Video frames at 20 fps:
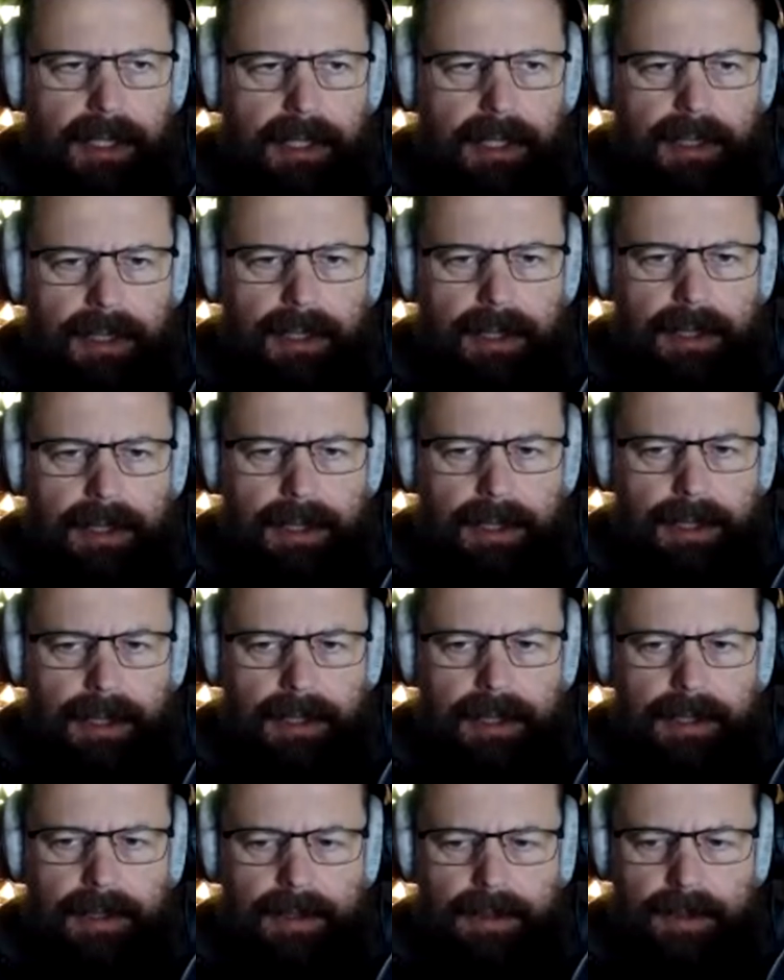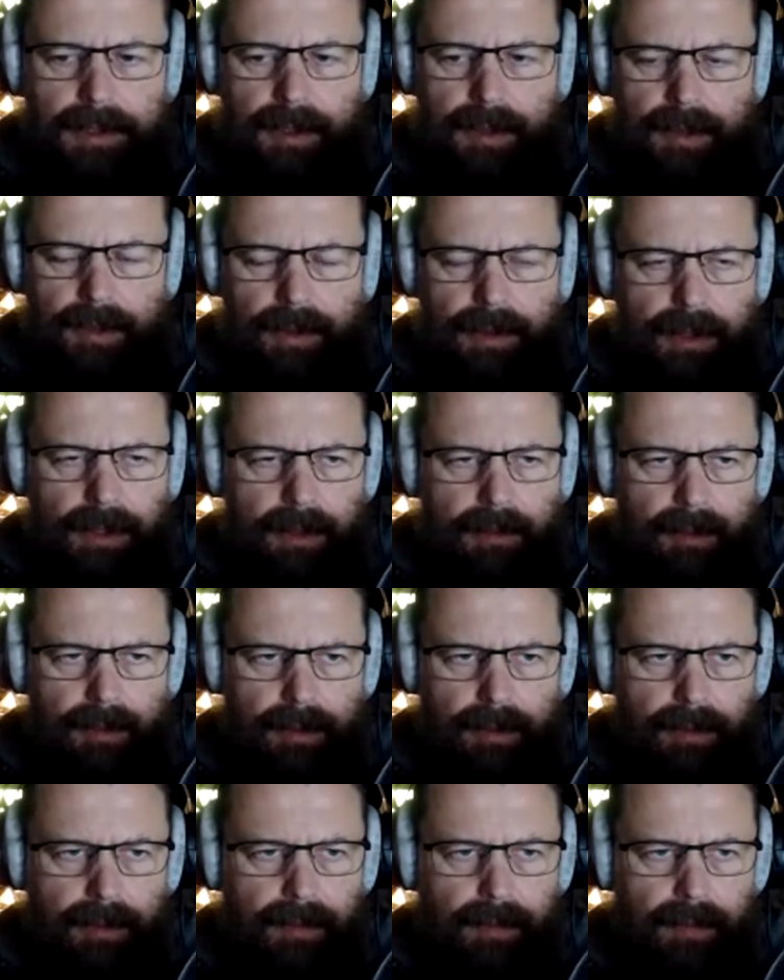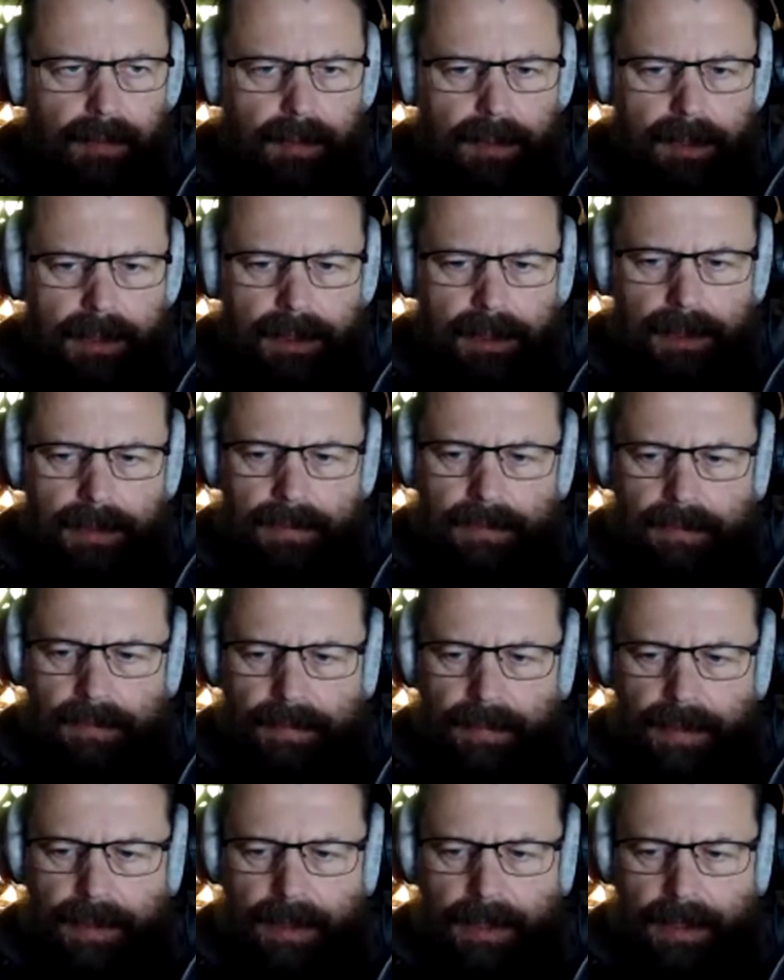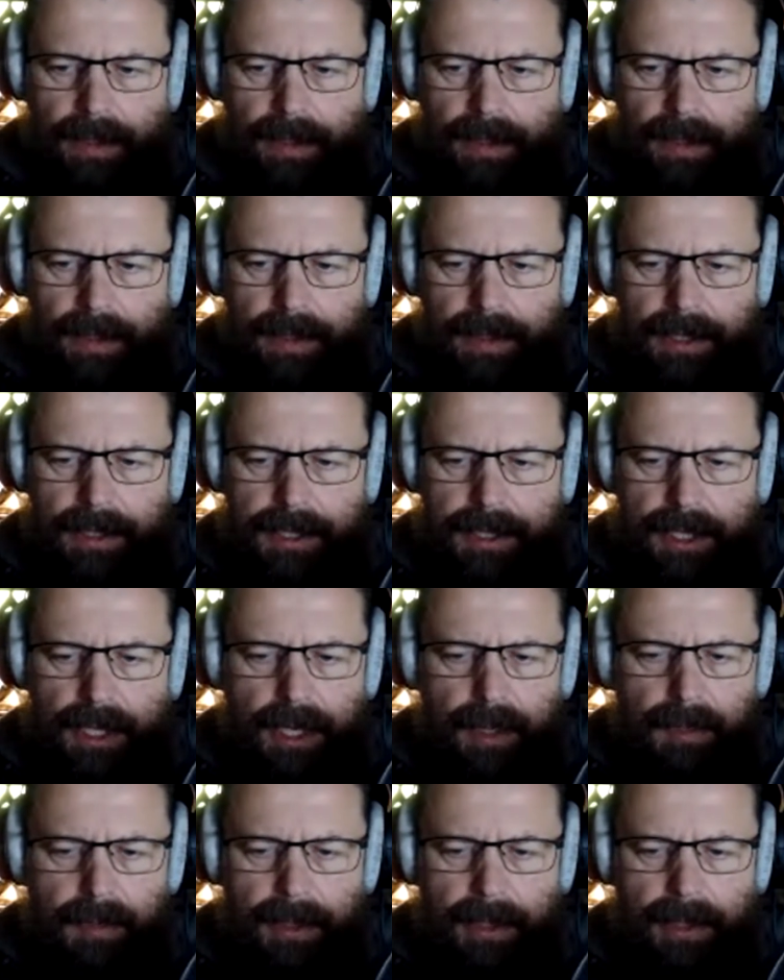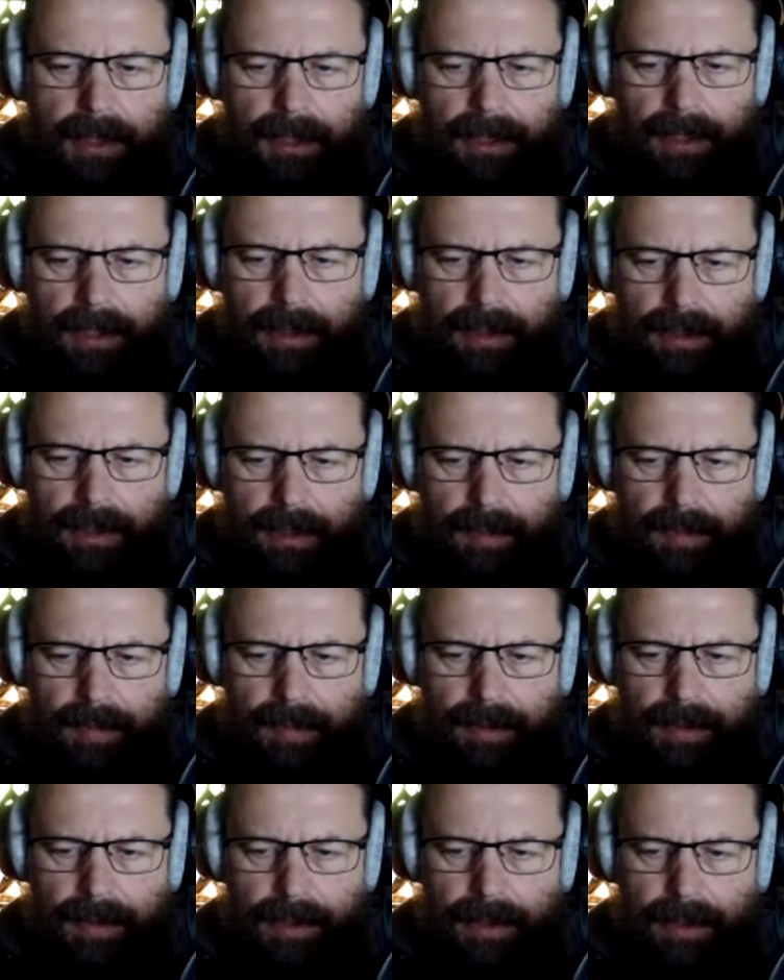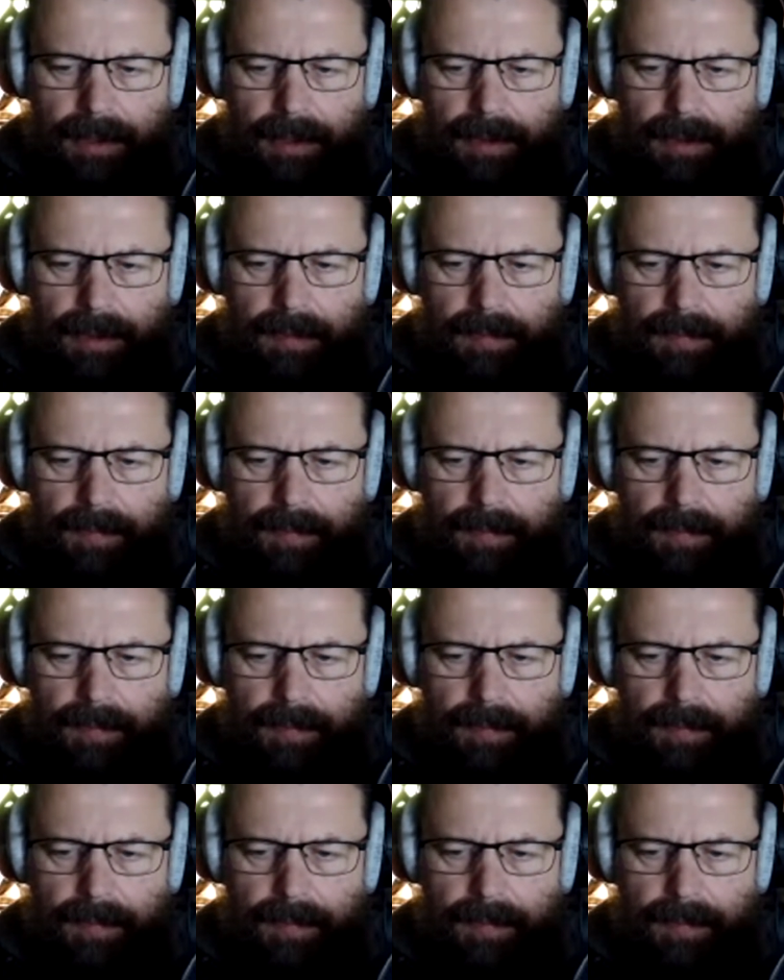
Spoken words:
and Canada and so on, they will be sleeping. Uh,